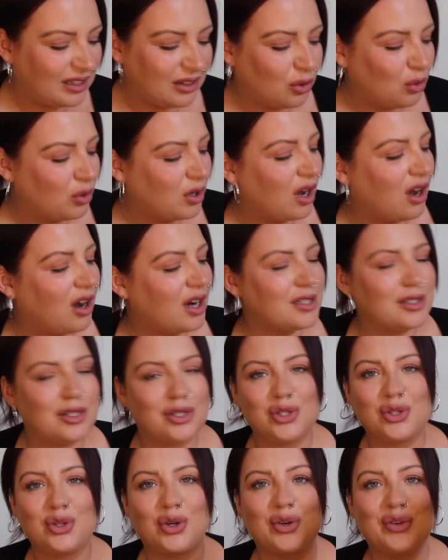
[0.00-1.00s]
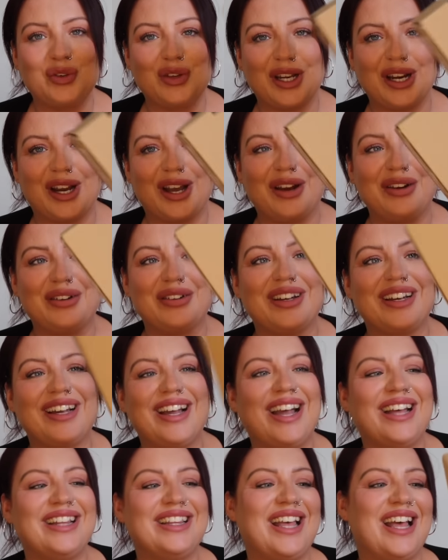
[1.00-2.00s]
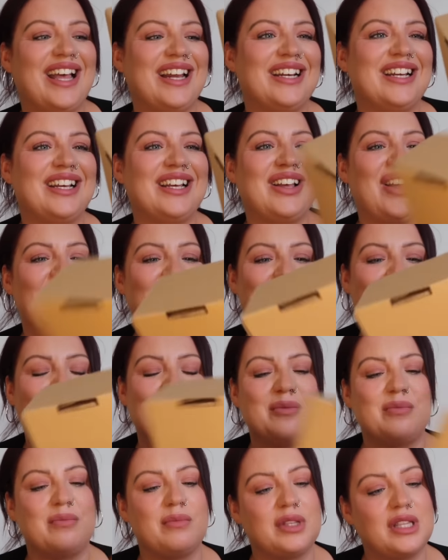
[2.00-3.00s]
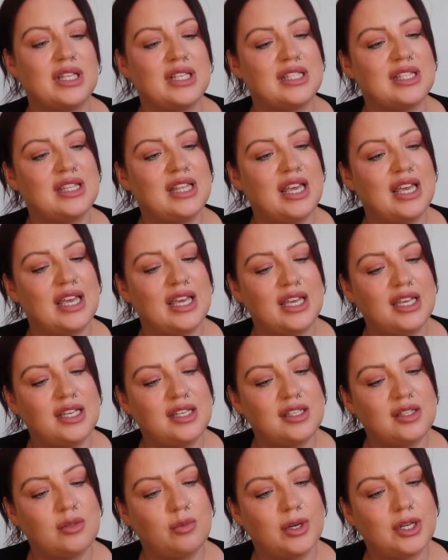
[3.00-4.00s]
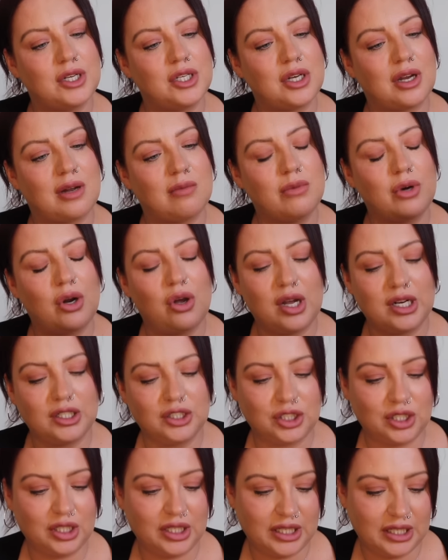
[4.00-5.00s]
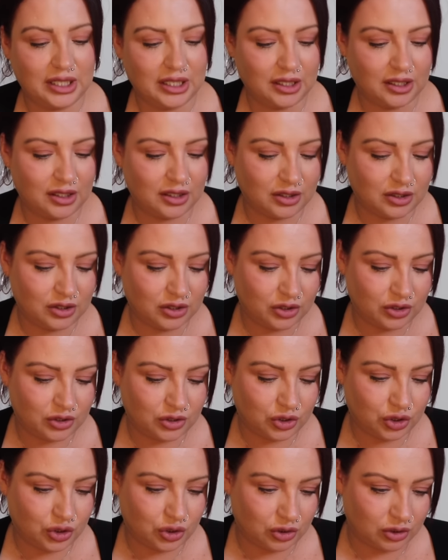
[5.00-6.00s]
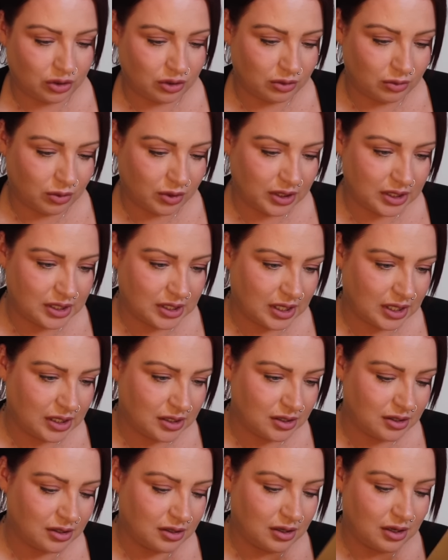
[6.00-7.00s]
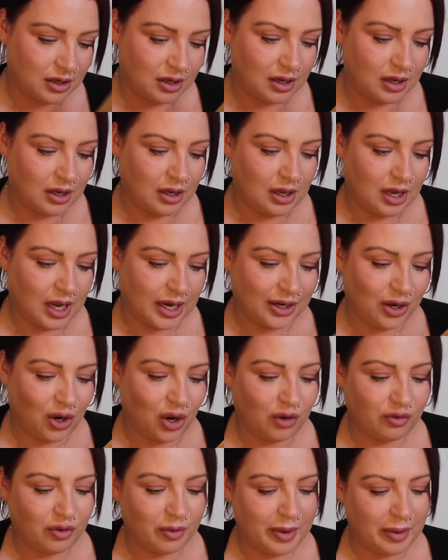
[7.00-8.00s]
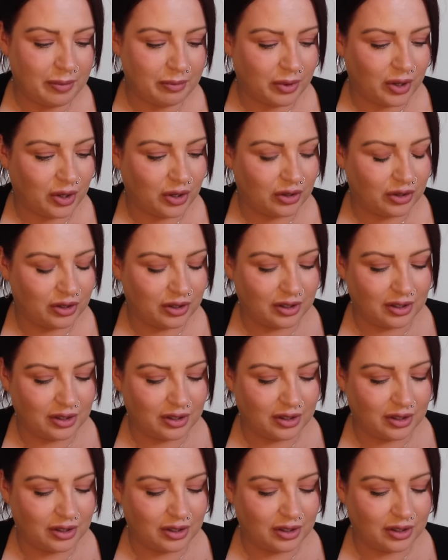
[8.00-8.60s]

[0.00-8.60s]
all kinds of stuff, you know. And then there's this, which I'm not actually sure what this is. I can't remember.